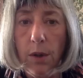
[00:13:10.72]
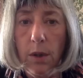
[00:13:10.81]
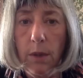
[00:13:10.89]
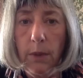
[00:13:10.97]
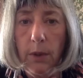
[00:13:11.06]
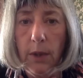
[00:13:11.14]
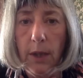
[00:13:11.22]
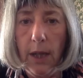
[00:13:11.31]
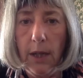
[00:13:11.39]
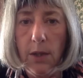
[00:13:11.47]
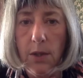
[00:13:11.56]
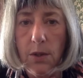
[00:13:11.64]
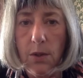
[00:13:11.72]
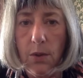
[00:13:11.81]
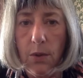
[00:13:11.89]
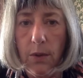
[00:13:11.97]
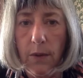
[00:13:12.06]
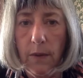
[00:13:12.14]
communication,
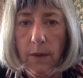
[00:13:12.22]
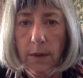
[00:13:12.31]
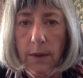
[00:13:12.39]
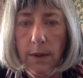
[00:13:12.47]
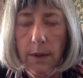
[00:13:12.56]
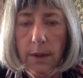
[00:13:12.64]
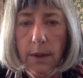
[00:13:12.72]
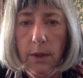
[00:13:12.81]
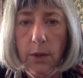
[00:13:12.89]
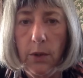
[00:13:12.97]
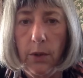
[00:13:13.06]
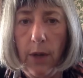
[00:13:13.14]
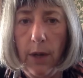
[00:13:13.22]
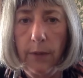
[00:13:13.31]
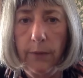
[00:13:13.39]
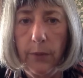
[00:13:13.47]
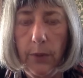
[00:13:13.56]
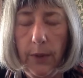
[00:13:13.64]
Taurus, to your own
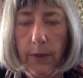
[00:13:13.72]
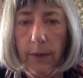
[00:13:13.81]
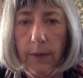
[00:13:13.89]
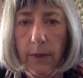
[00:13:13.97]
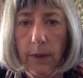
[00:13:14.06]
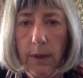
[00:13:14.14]
voice.